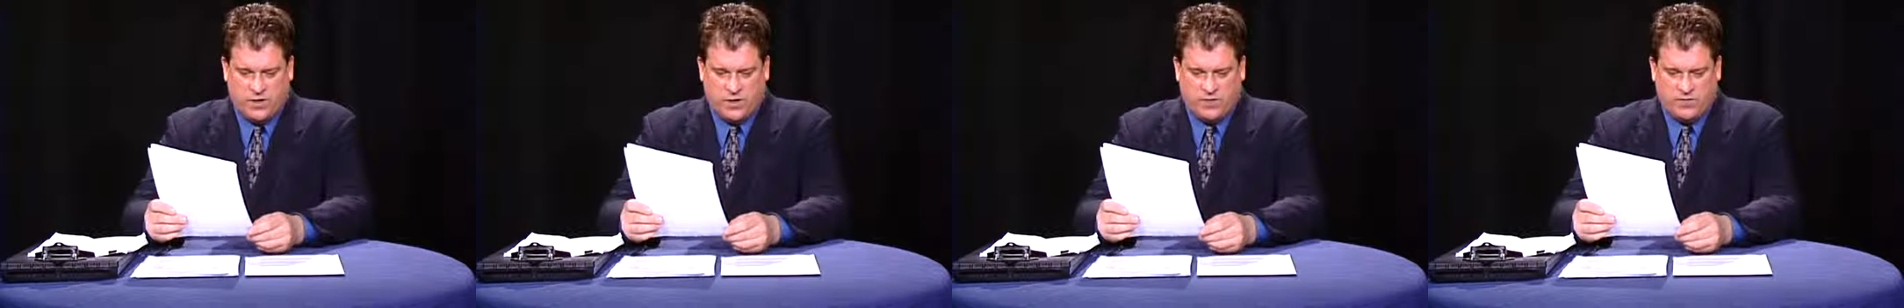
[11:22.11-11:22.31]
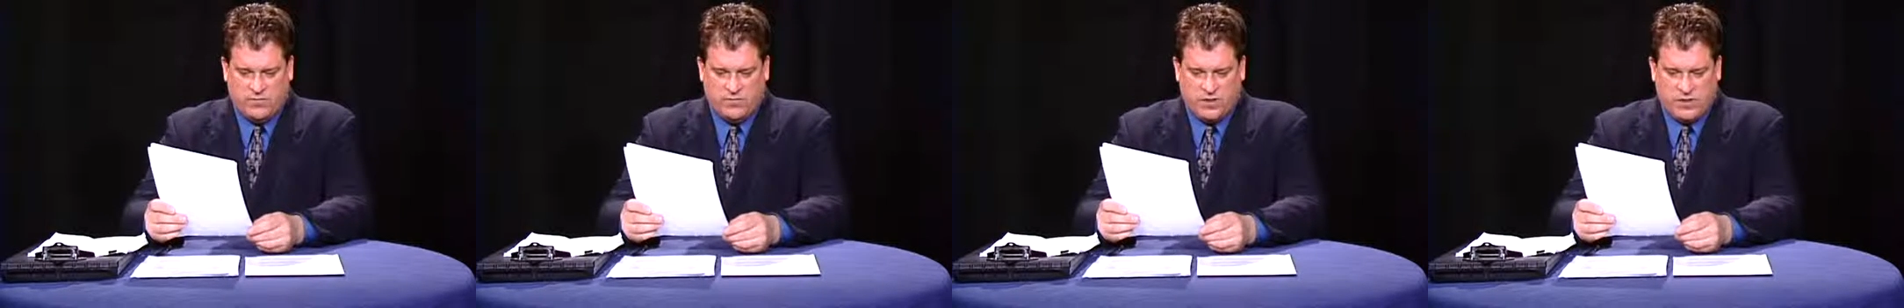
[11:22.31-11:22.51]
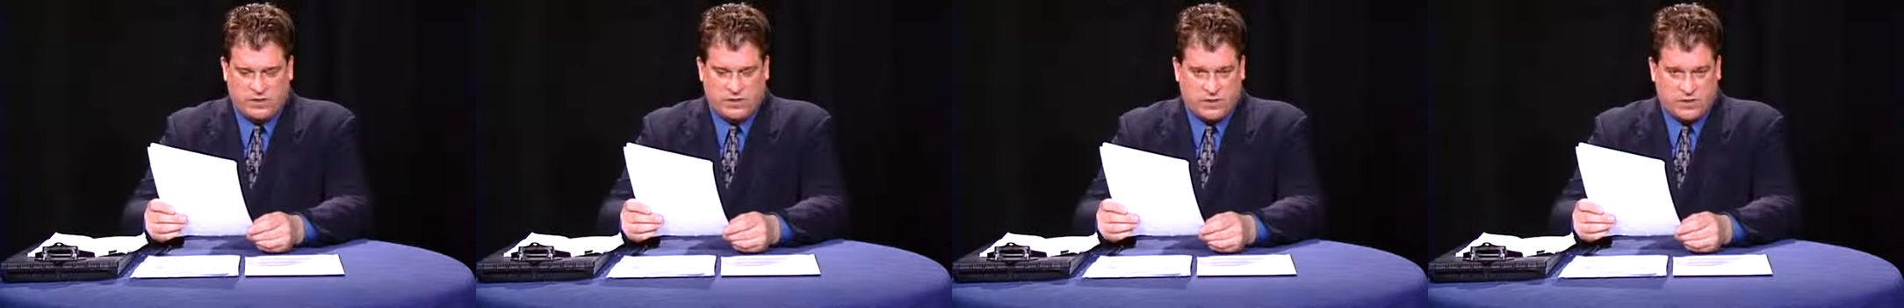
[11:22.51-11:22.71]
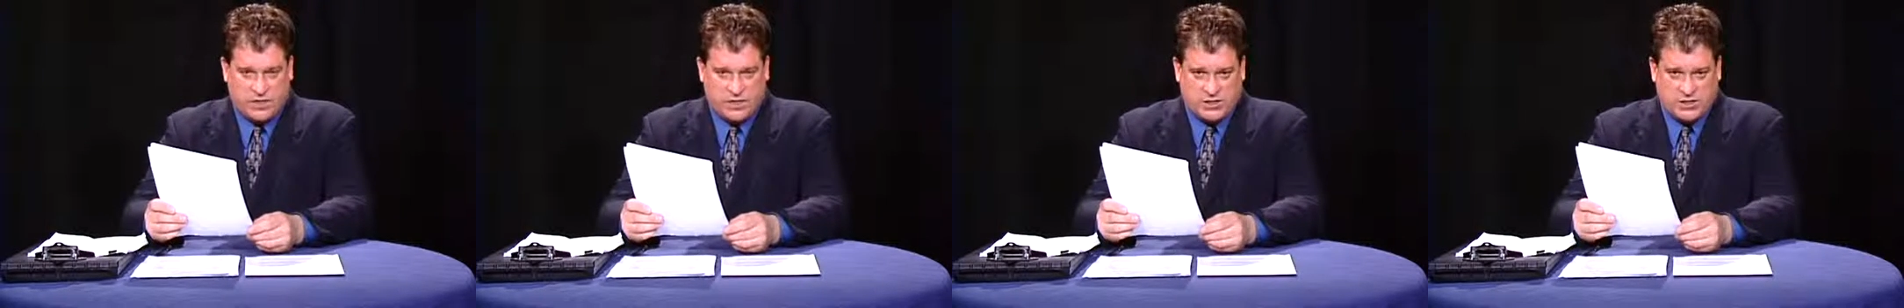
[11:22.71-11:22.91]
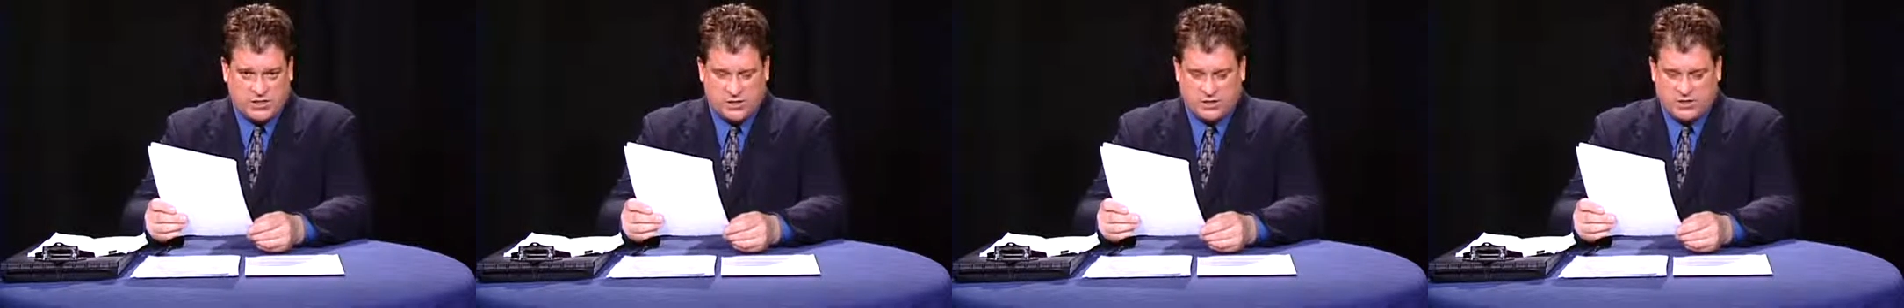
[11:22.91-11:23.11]
in
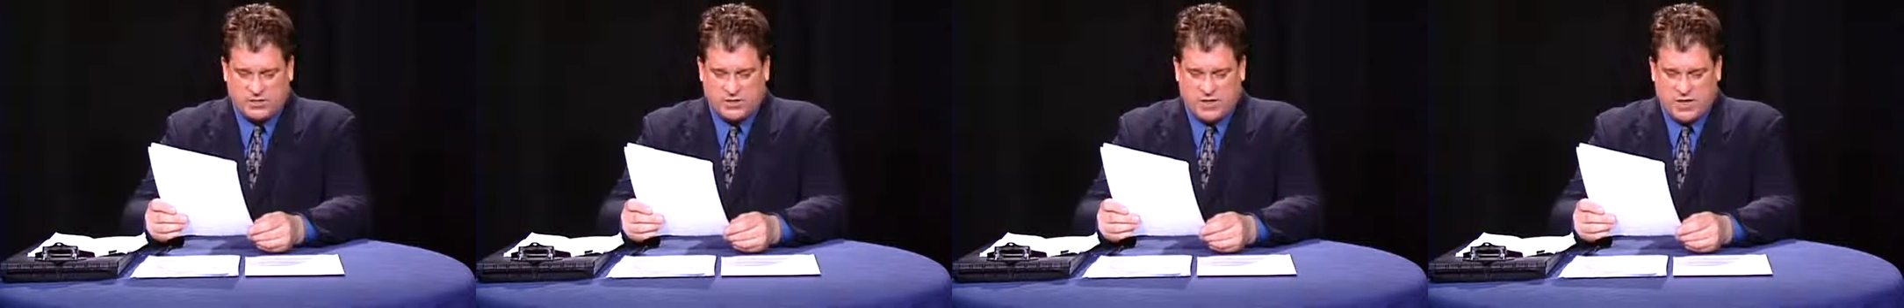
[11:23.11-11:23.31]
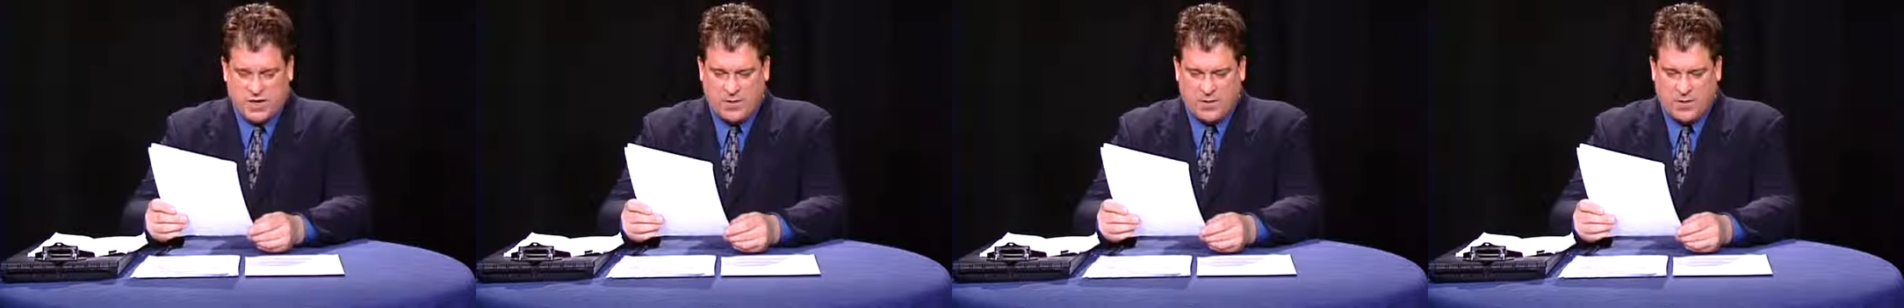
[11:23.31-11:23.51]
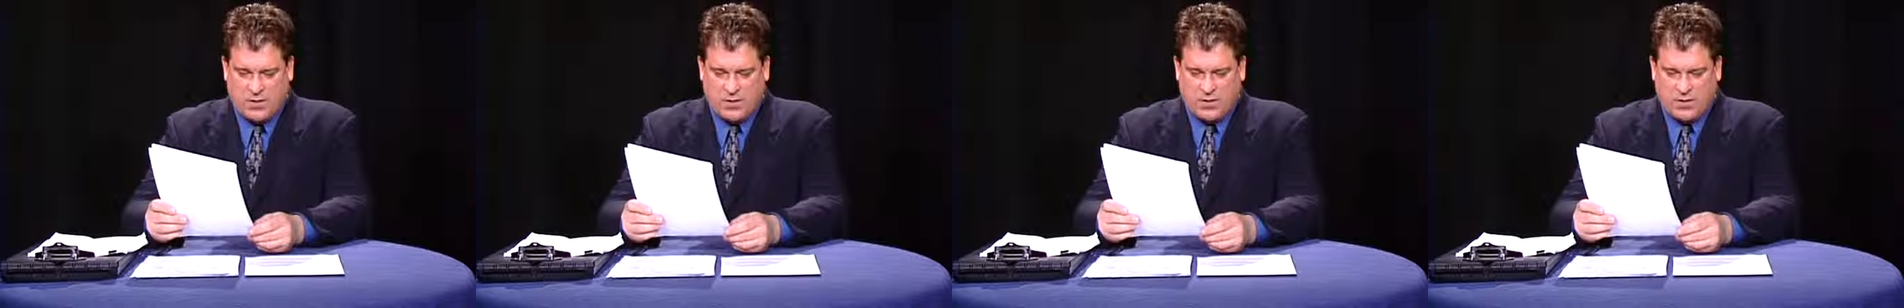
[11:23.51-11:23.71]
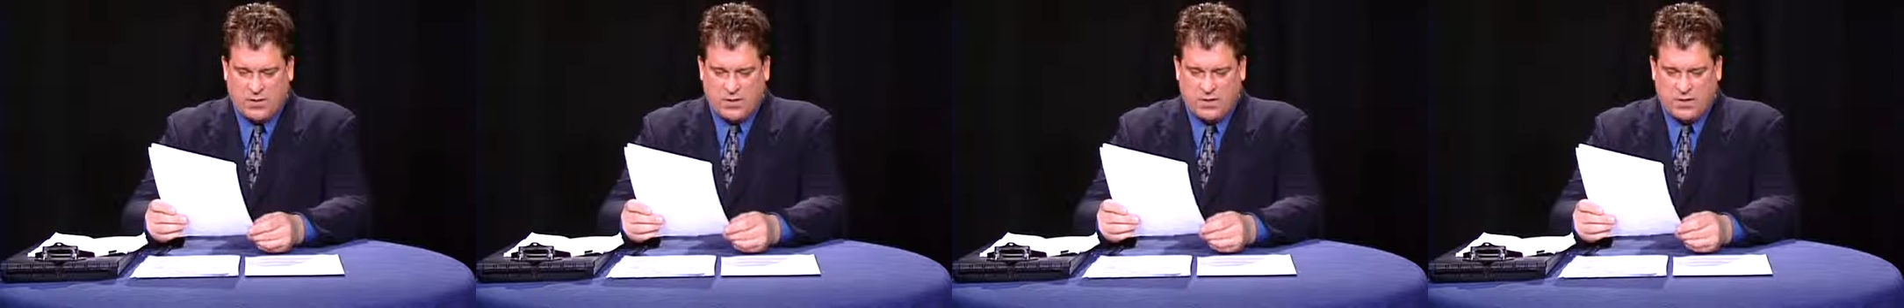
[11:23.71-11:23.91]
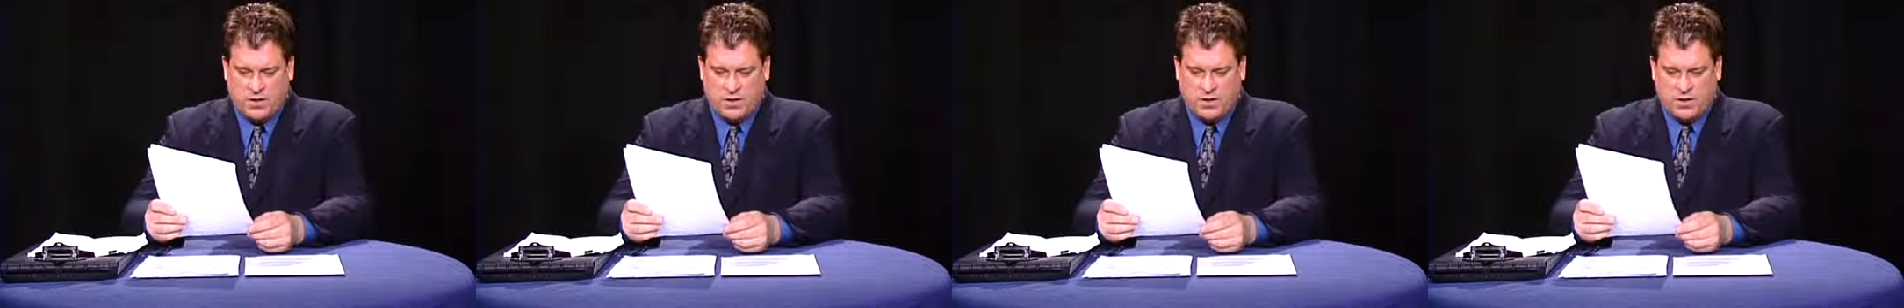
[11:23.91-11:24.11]
investigations of chemical